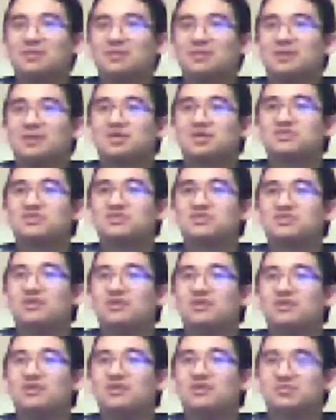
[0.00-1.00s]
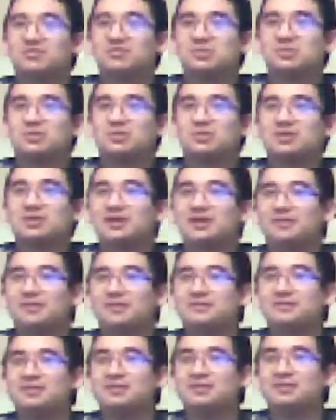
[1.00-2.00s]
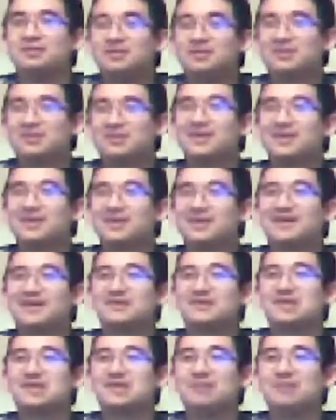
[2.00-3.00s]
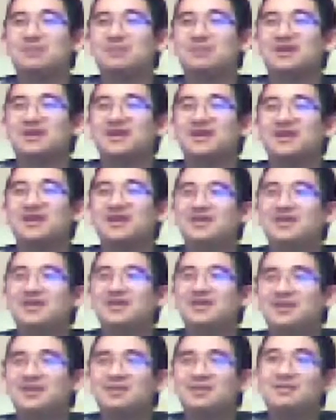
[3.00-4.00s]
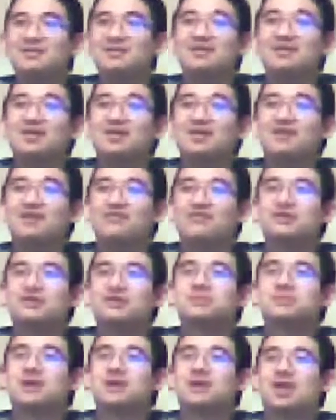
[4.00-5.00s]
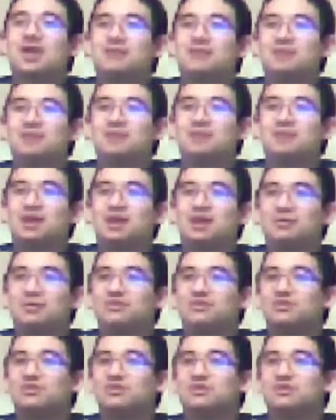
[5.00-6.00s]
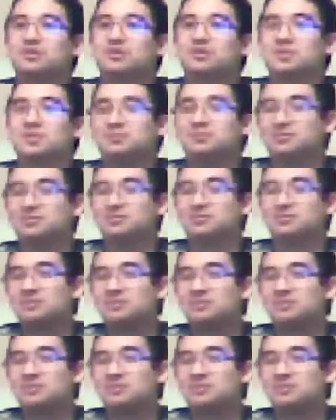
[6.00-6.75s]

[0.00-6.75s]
Try and make us feel bad for talking down talking down on Slippy, eh? And Fox McCloud, of course.